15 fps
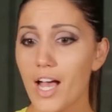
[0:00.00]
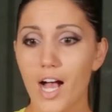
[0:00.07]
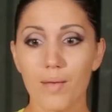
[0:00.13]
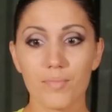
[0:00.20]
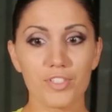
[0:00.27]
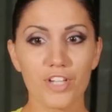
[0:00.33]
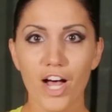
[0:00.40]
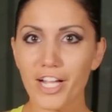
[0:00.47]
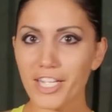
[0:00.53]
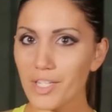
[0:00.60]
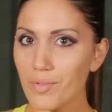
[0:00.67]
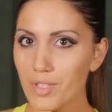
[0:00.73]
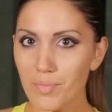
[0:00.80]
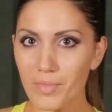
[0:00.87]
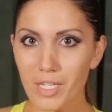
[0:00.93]
um,
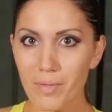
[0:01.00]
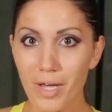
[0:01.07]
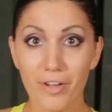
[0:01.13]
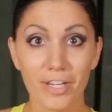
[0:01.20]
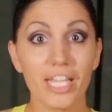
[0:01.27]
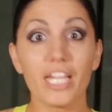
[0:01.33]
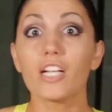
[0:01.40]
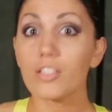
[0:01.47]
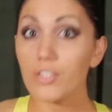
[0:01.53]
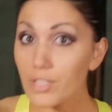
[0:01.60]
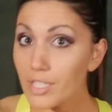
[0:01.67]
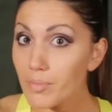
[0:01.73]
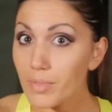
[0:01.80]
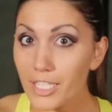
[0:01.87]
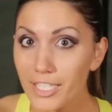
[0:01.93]
talking with me about it,
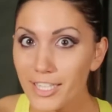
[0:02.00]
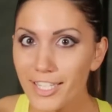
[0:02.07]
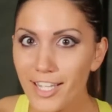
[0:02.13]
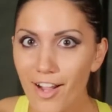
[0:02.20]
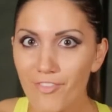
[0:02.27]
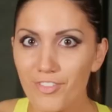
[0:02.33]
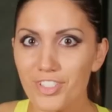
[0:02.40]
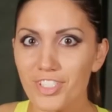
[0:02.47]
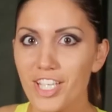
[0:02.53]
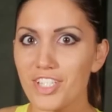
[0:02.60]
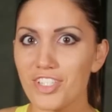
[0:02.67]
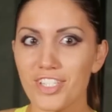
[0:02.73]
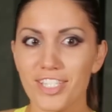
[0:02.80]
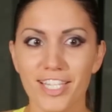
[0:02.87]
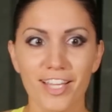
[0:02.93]
including me in the
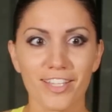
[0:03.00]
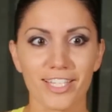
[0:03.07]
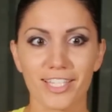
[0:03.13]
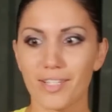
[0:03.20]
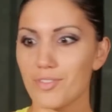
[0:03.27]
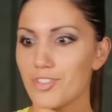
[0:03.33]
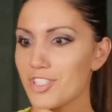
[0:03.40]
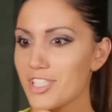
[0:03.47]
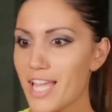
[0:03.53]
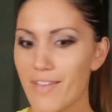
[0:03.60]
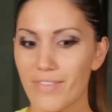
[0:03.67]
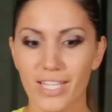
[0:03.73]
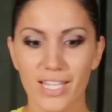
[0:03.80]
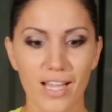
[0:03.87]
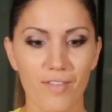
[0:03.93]
conversation, not like they were just
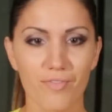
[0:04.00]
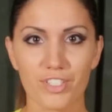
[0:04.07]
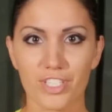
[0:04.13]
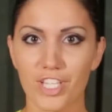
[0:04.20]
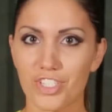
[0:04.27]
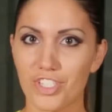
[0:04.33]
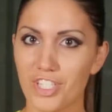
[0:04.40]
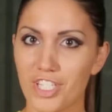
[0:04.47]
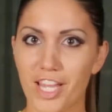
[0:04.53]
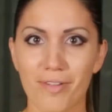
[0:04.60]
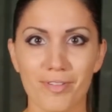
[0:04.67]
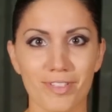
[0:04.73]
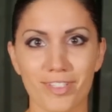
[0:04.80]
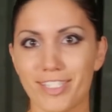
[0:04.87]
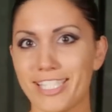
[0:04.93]
having a conversation and
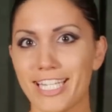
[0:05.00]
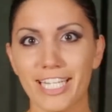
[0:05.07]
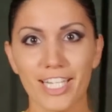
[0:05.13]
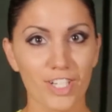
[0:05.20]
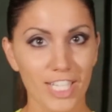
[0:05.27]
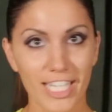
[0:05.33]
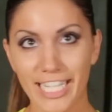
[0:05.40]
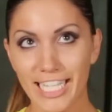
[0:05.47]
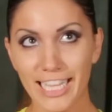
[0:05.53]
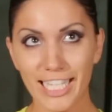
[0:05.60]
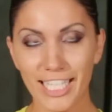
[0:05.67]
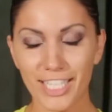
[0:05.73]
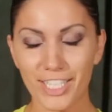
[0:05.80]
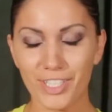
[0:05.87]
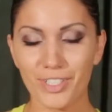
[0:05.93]
I was just sitting here like,
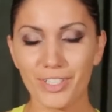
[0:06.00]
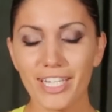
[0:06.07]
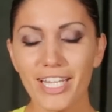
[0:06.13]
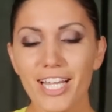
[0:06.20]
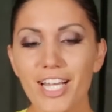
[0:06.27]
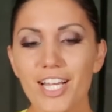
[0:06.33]
hello.